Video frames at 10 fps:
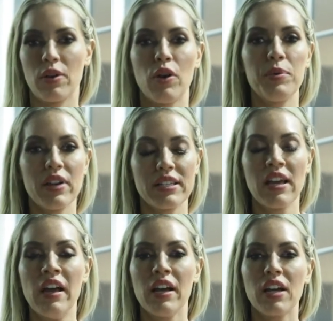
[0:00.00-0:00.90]
So I hope you guys
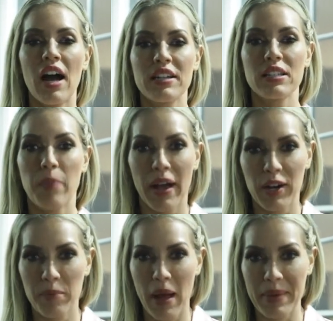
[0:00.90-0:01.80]
got
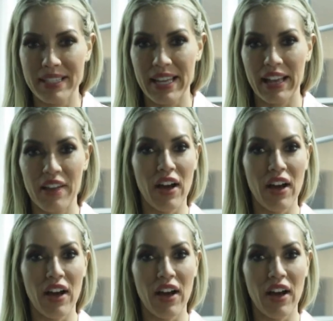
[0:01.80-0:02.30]
inspired by my day.